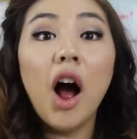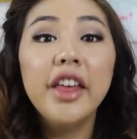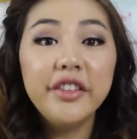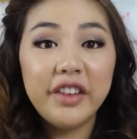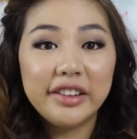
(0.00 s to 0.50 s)

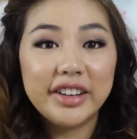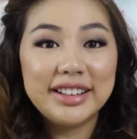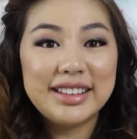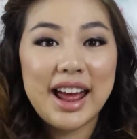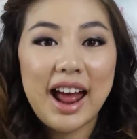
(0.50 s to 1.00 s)
All the
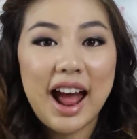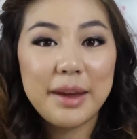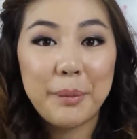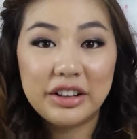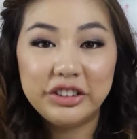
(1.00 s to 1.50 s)
favorites that
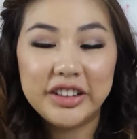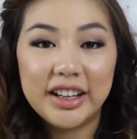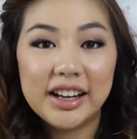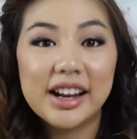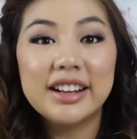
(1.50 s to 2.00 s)
I'm
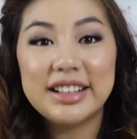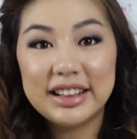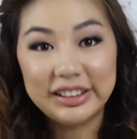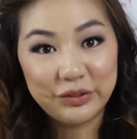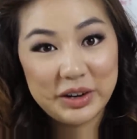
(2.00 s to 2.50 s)
mentioning
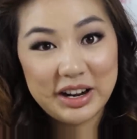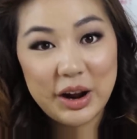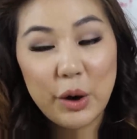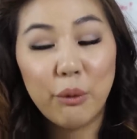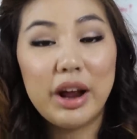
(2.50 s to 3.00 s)
in this
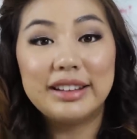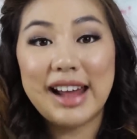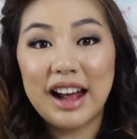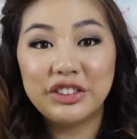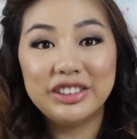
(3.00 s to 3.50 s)
video is
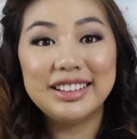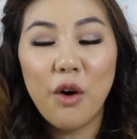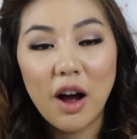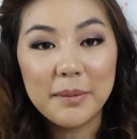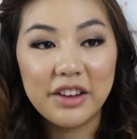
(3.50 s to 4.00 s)
actually
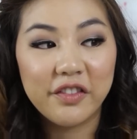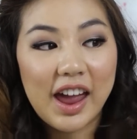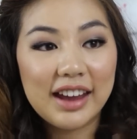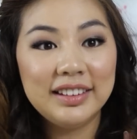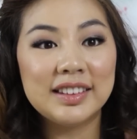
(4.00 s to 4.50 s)
on my
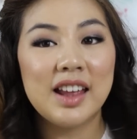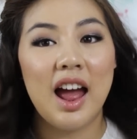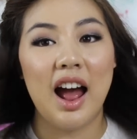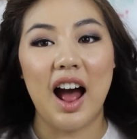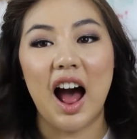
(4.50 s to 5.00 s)
face.
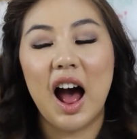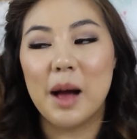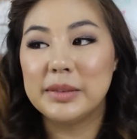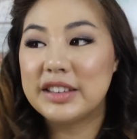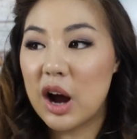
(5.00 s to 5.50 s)

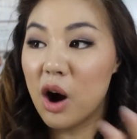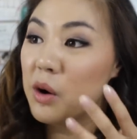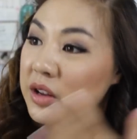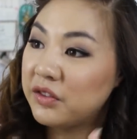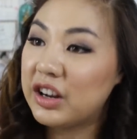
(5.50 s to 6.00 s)

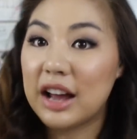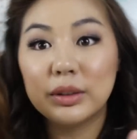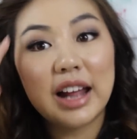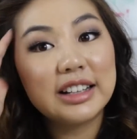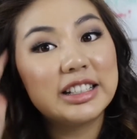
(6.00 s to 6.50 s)
So if you guys
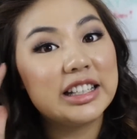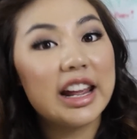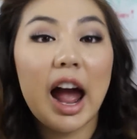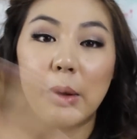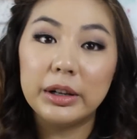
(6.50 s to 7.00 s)
would like to
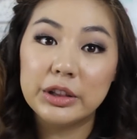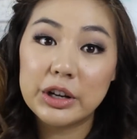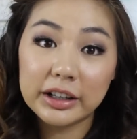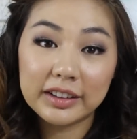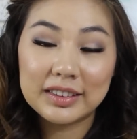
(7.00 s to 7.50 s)
see how it
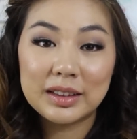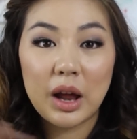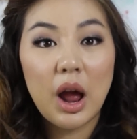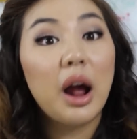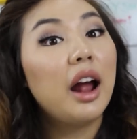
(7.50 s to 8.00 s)
looks
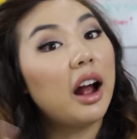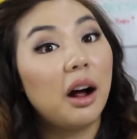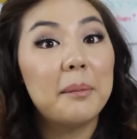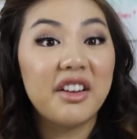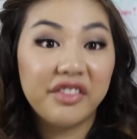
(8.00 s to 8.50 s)

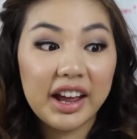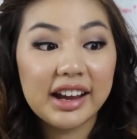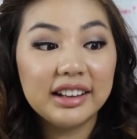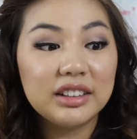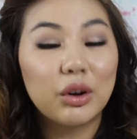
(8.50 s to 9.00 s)
on my
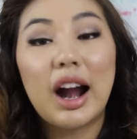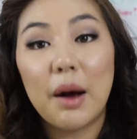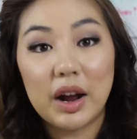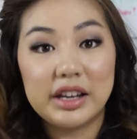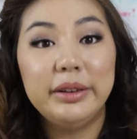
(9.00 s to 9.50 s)
face or
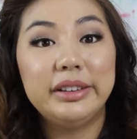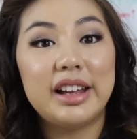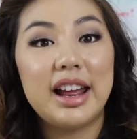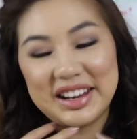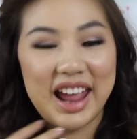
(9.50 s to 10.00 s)
how I use it,